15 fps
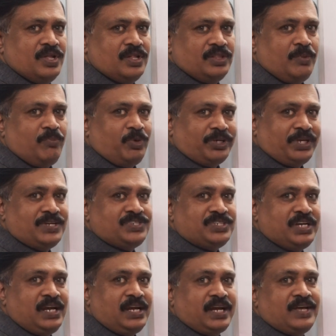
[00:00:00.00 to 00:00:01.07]
the
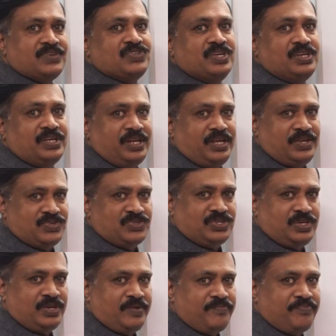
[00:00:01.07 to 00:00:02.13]
potential has increased.
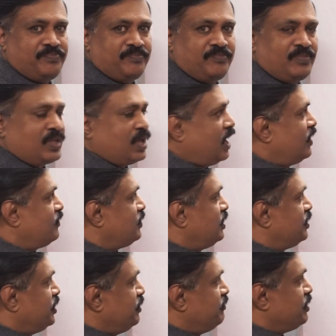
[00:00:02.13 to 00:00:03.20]
As
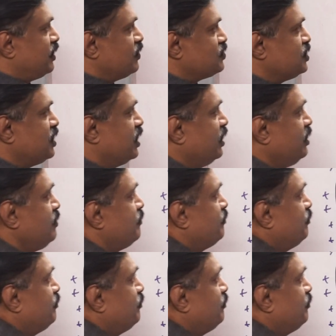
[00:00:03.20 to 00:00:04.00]
already we have seen,